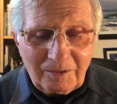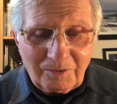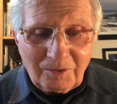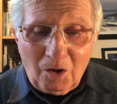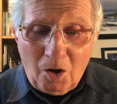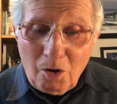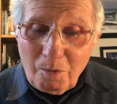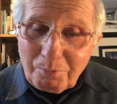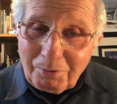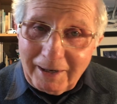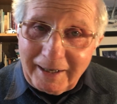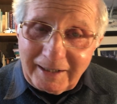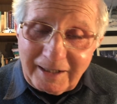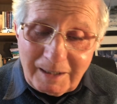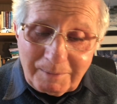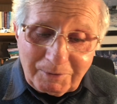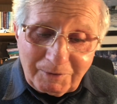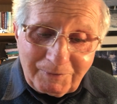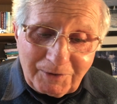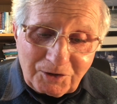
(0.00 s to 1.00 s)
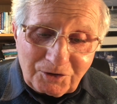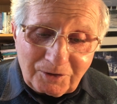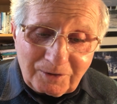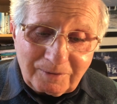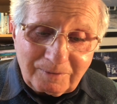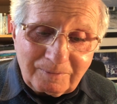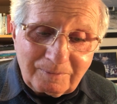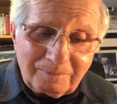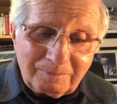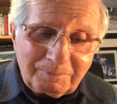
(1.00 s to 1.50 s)
No break in
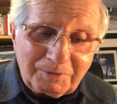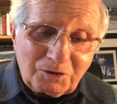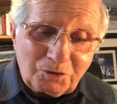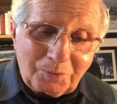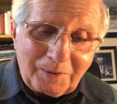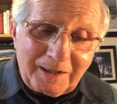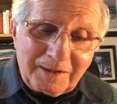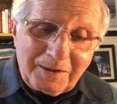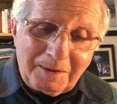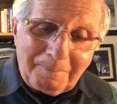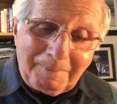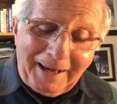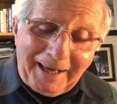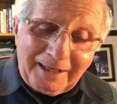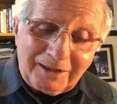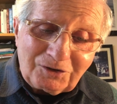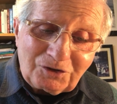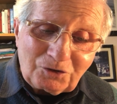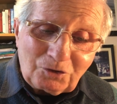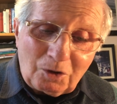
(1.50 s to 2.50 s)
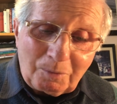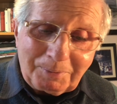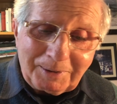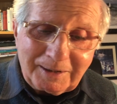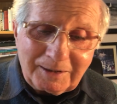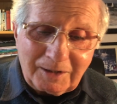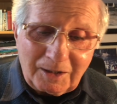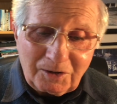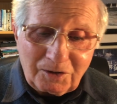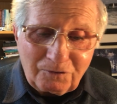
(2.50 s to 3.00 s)
provision between the manna
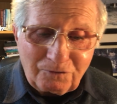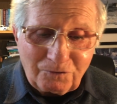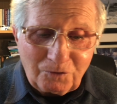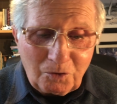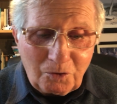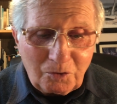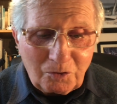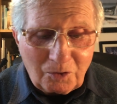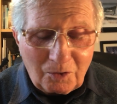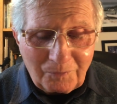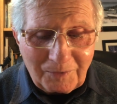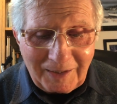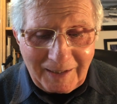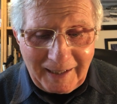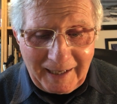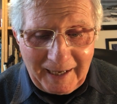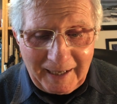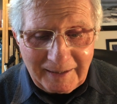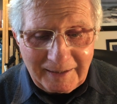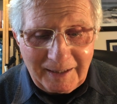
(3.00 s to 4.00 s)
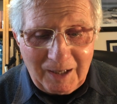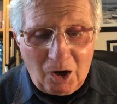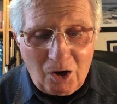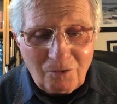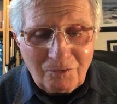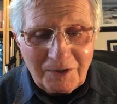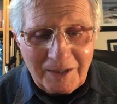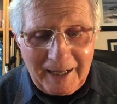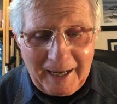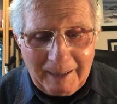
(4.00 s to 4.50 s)
stopping and the food on the land. It
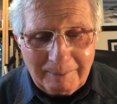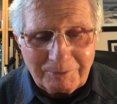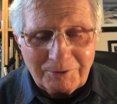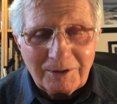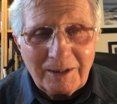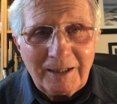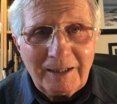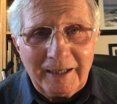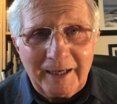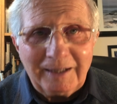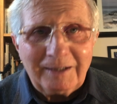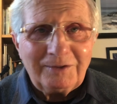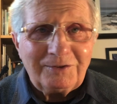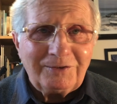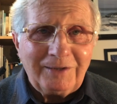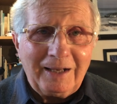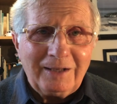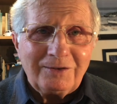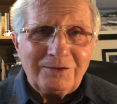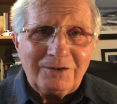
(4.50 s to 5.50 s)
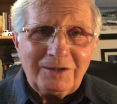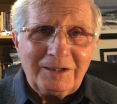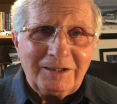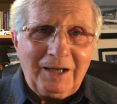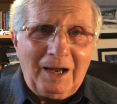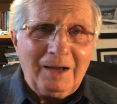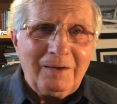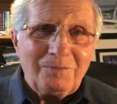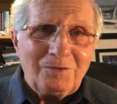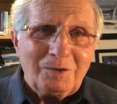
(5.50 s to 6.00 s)
overlapped. In a sense, he
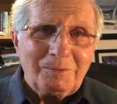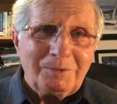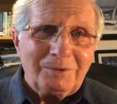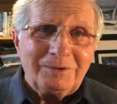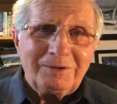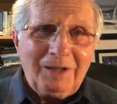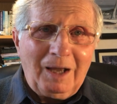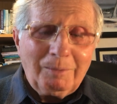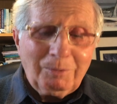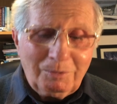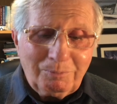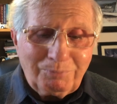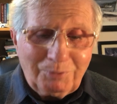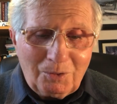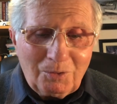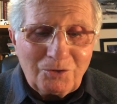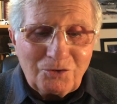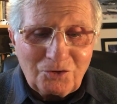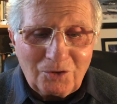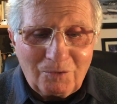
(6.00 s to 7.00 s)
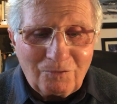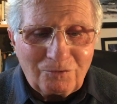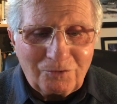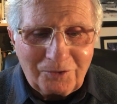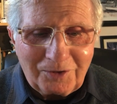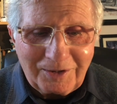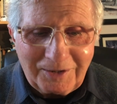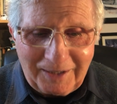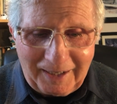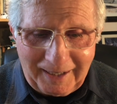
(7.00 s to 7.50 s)
gave them a double portion
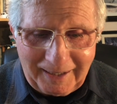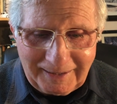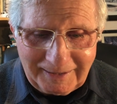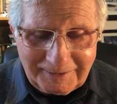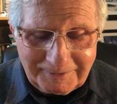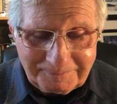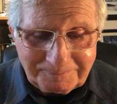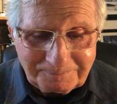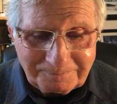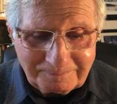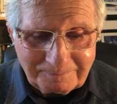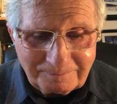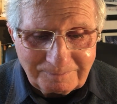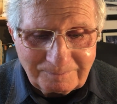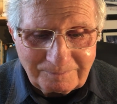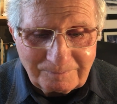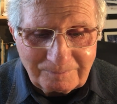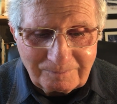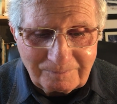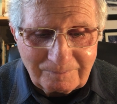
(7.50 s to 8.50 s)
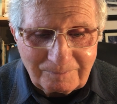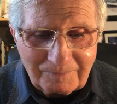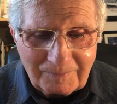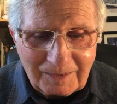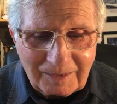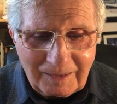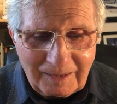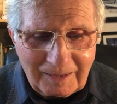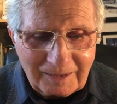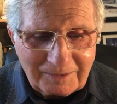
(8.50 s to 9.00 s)
for a day.
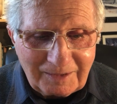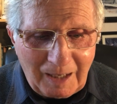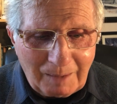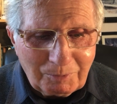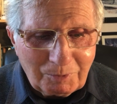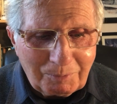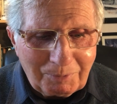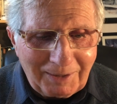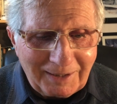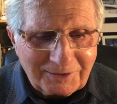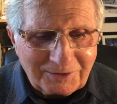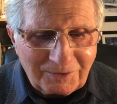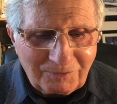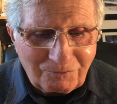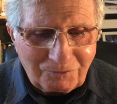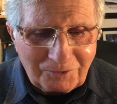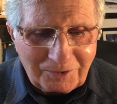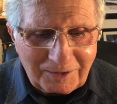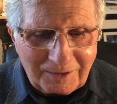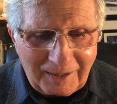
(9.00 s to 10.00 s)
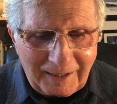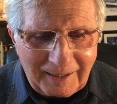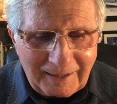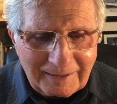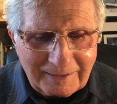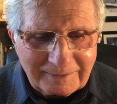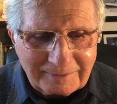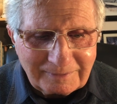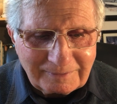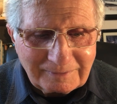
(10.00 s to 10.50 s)
A double blessing for a
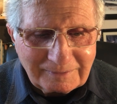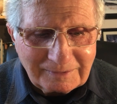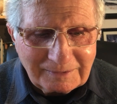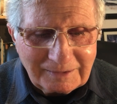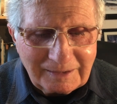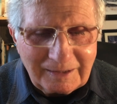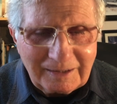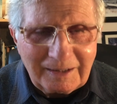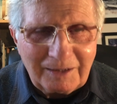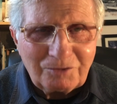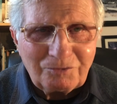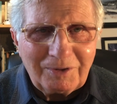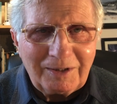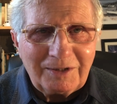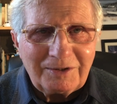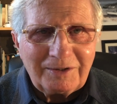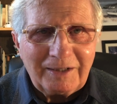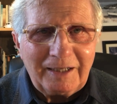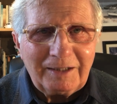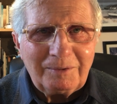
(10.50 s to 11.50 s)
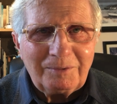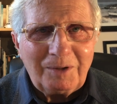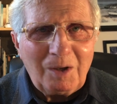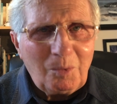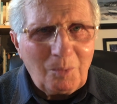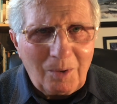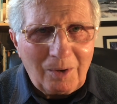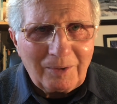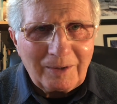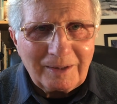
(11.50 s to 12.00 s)
day. He's really saying,
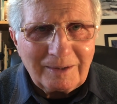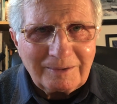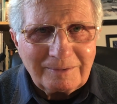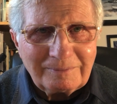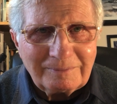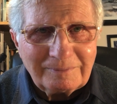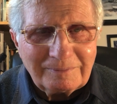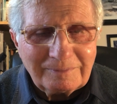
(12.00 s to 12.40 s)
don't worry.